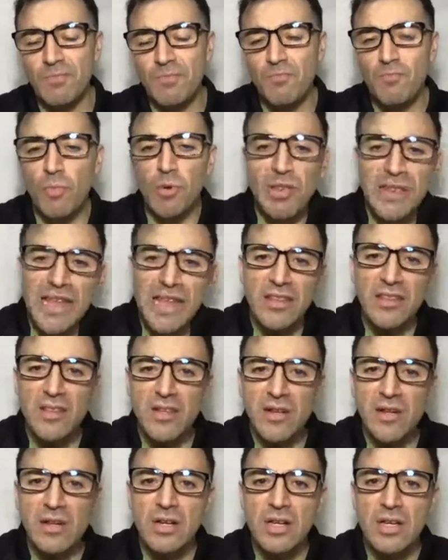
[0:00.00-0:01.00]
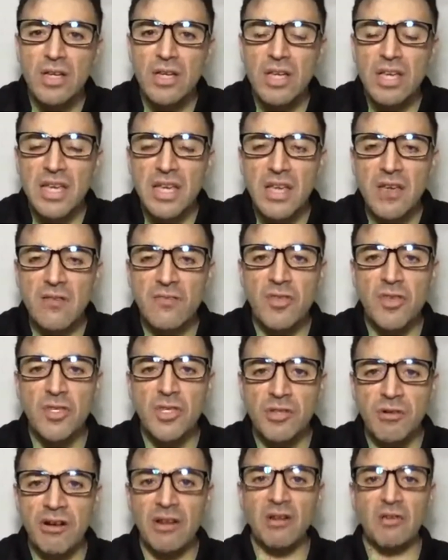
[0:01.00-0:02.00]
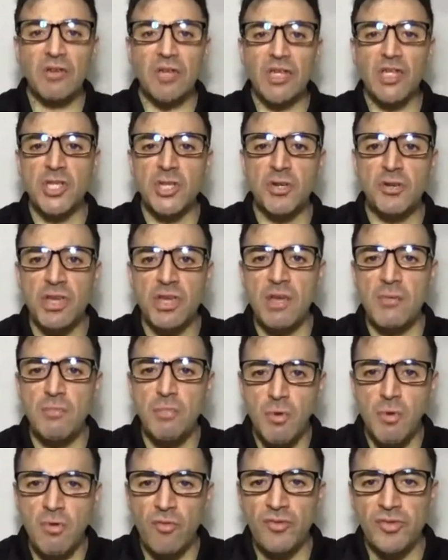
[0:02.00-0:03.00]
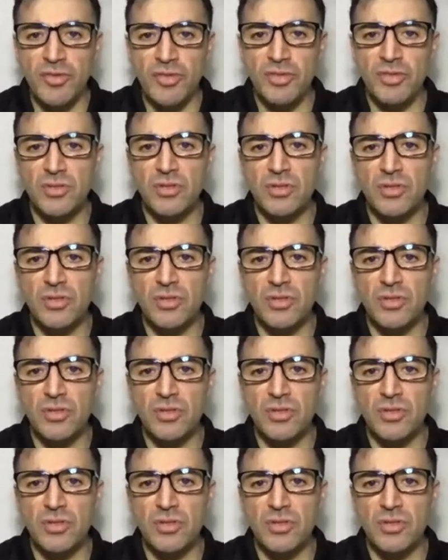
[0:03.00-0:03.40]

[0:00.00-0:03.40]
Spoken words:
But later, if the general condition improves,